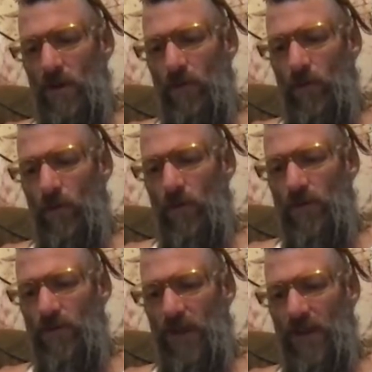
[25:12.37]
of
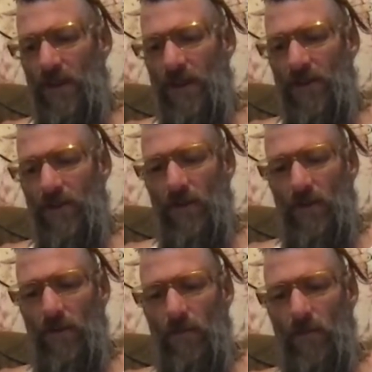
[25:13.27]
course, and later,
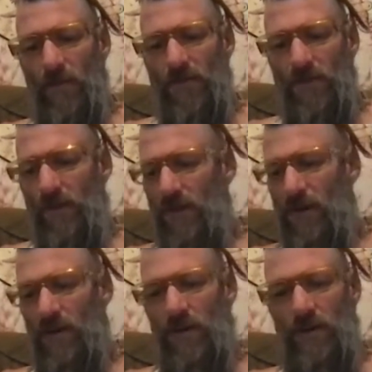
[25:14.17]
most
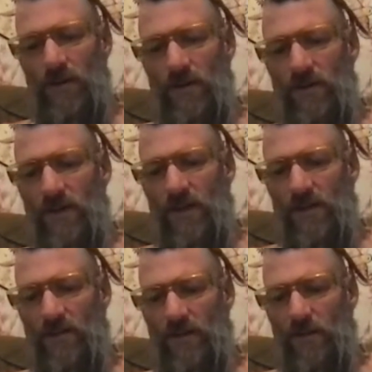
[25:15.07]

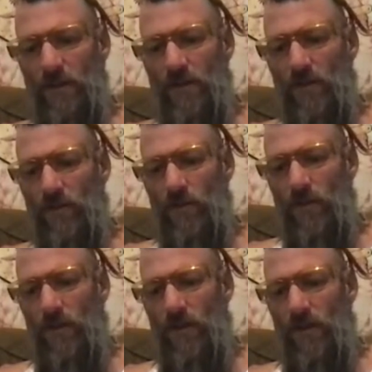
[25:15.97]
sects of the spirituals
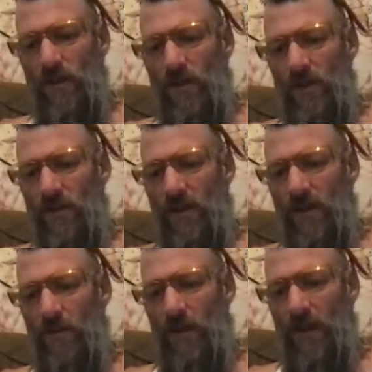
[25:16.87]
were
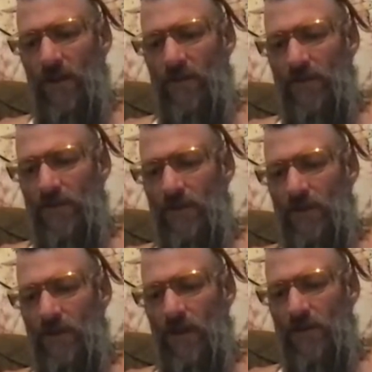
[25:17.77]
condemned as
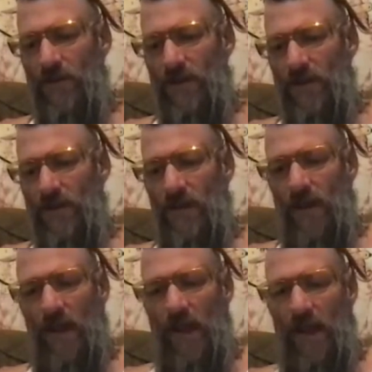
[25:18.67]
Gnostics
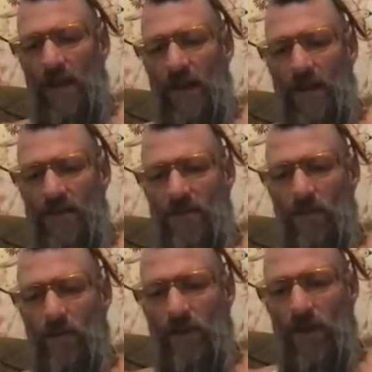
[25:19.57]
and
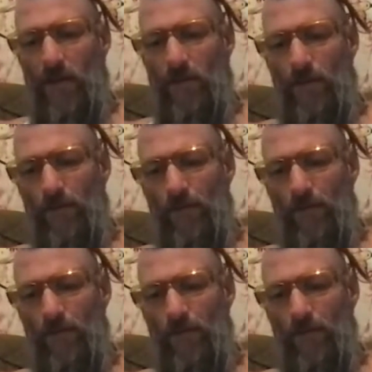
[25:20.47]
excommunicated.